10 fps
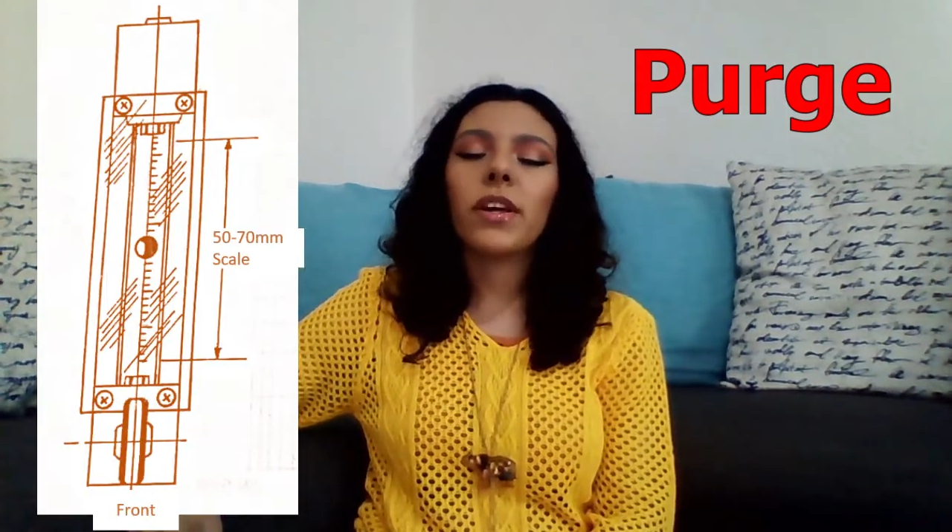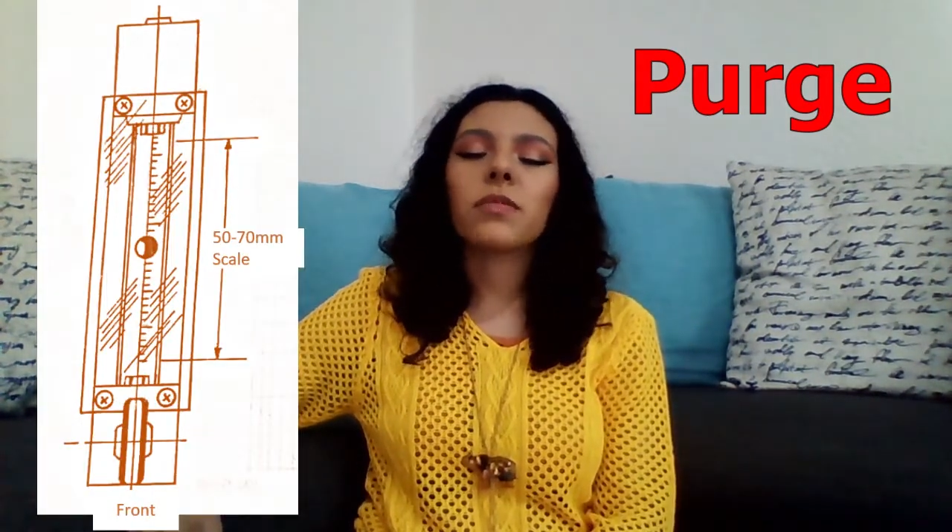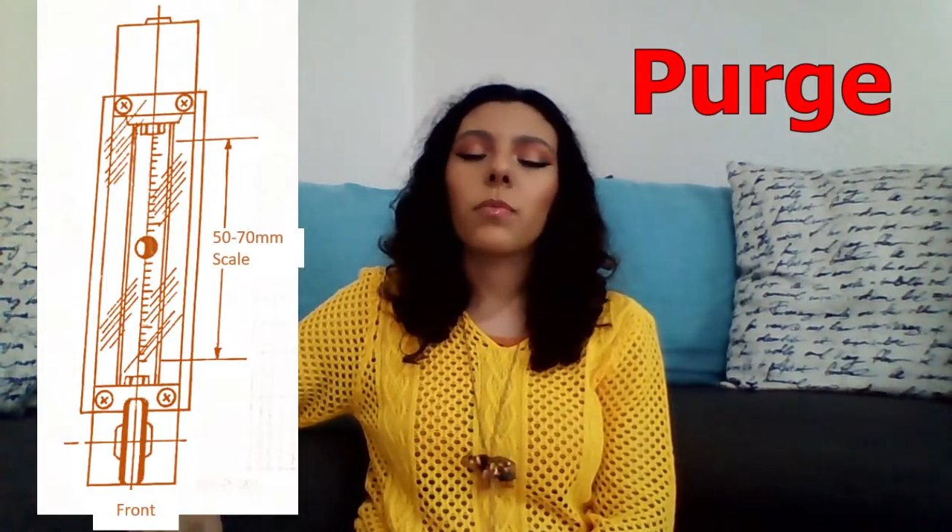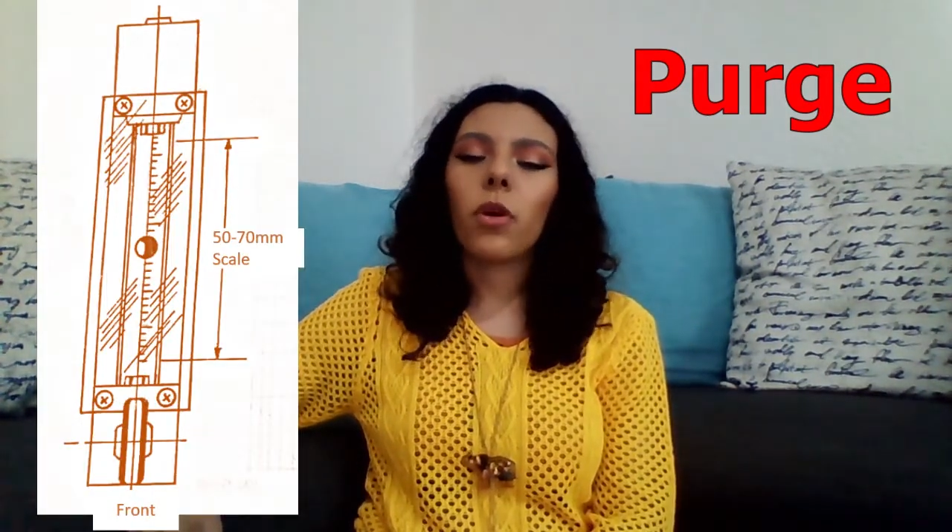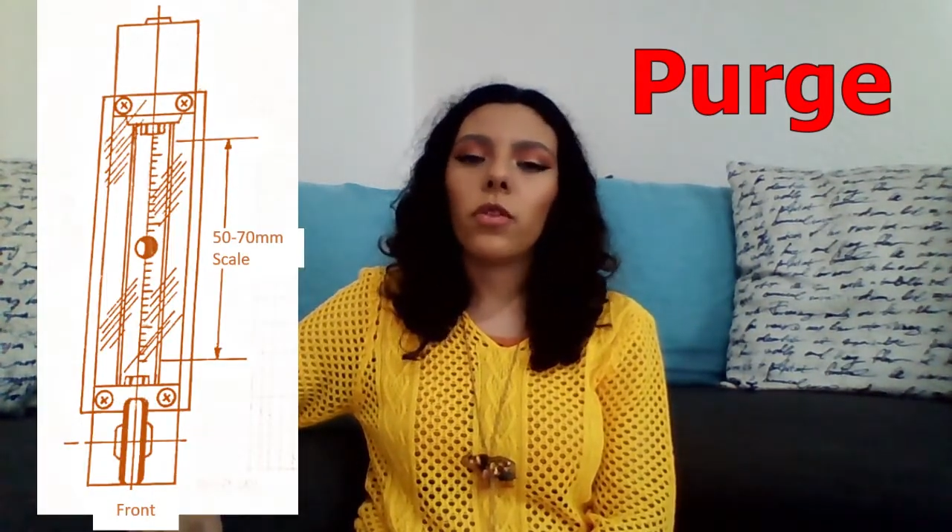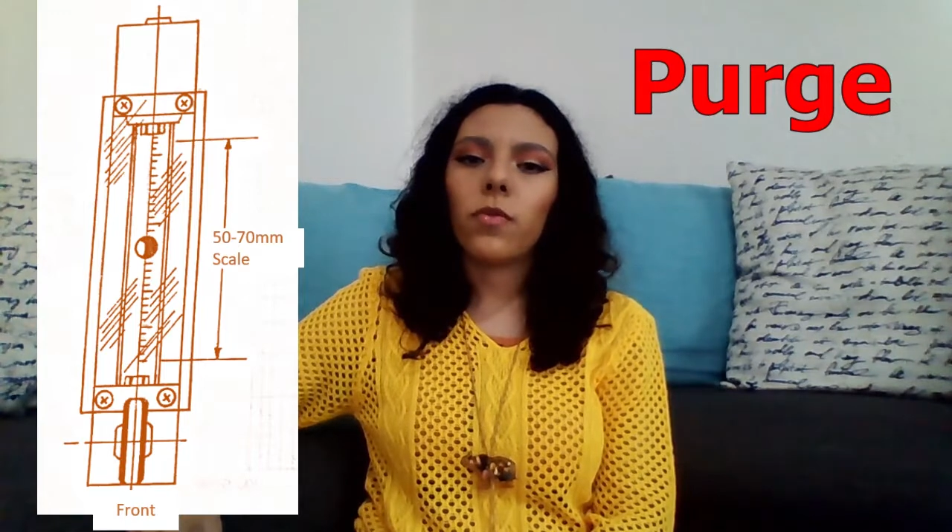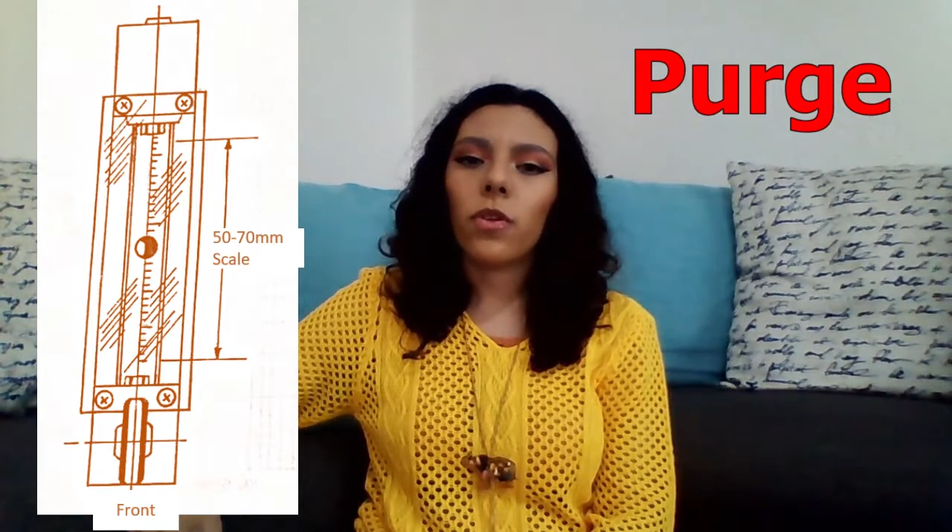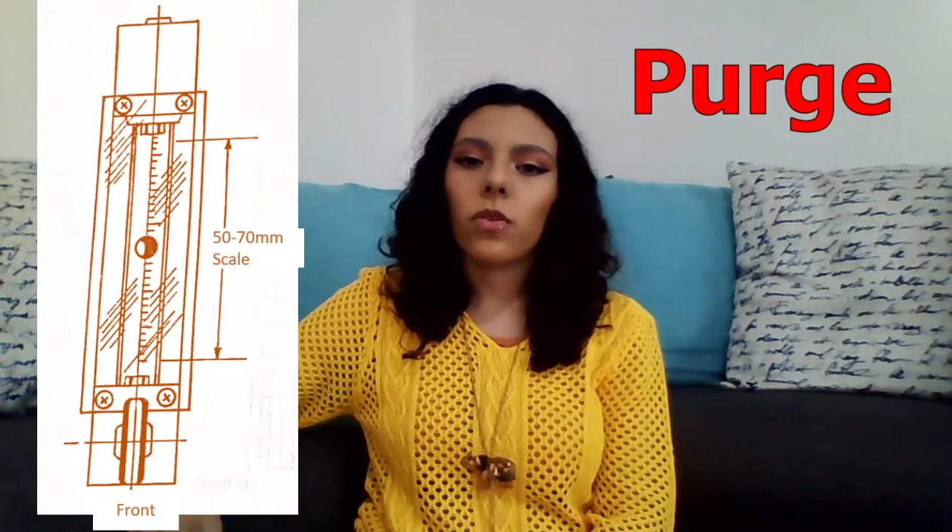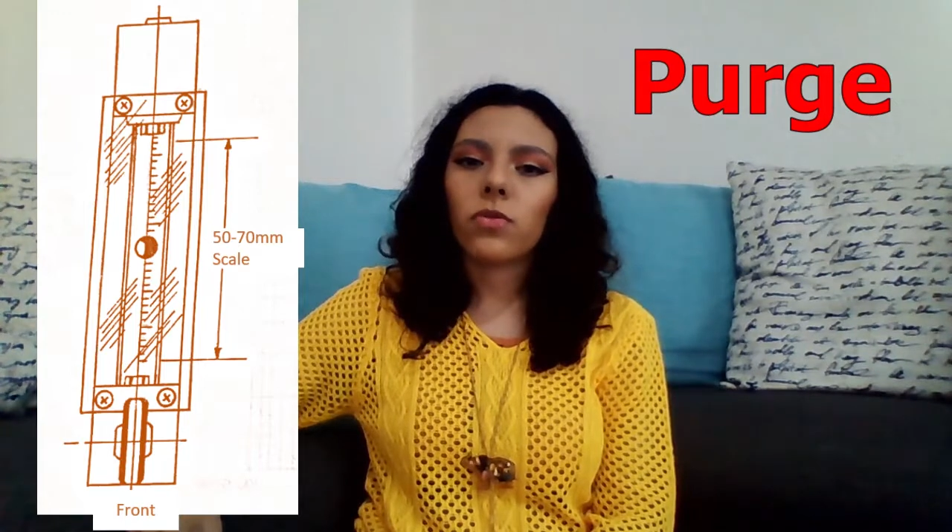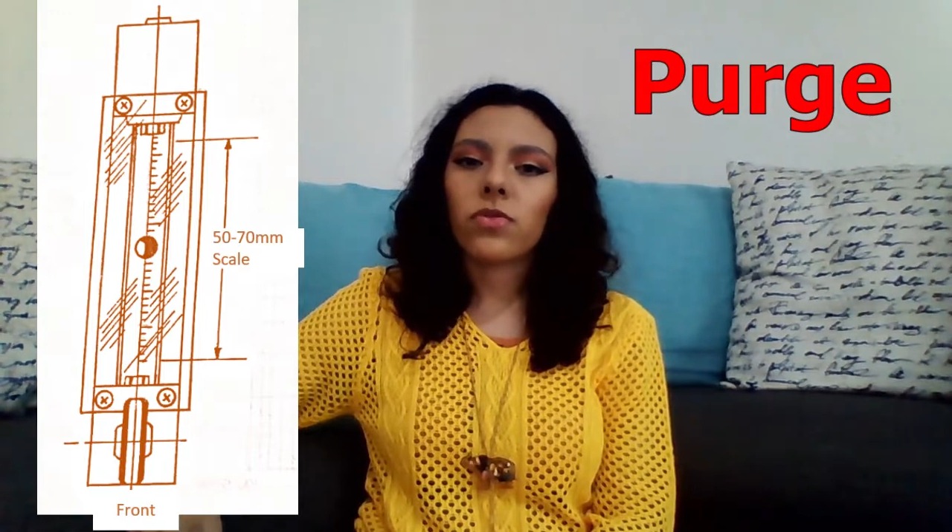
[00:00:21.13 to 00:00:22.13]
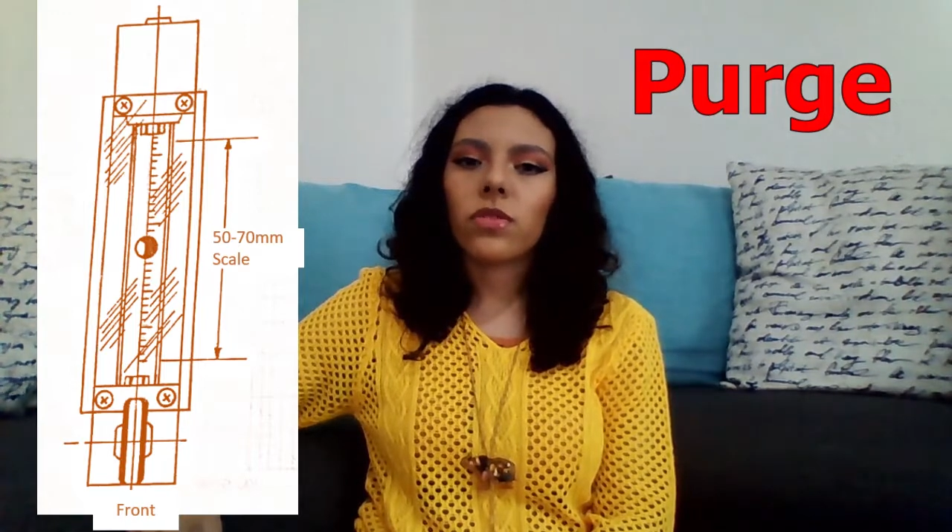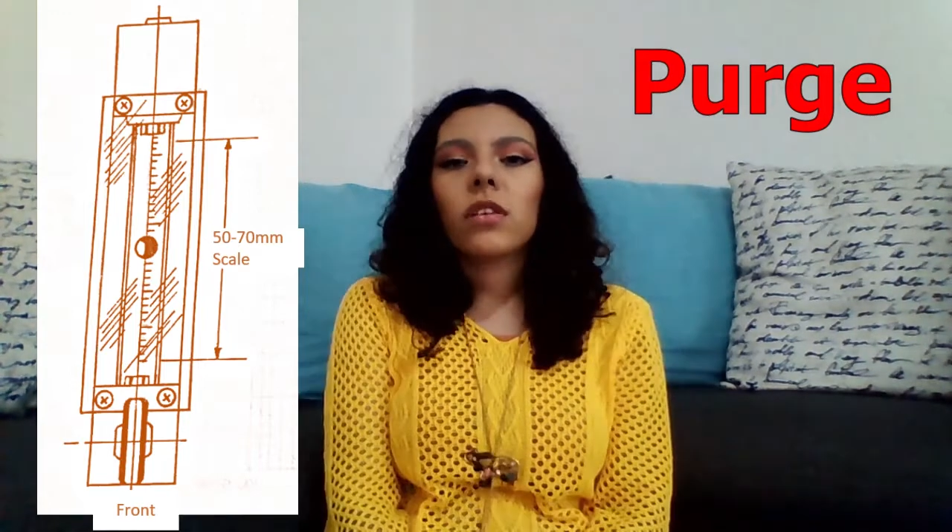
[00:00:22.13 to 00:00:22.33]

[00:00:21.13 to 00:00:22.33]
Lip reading: small flows.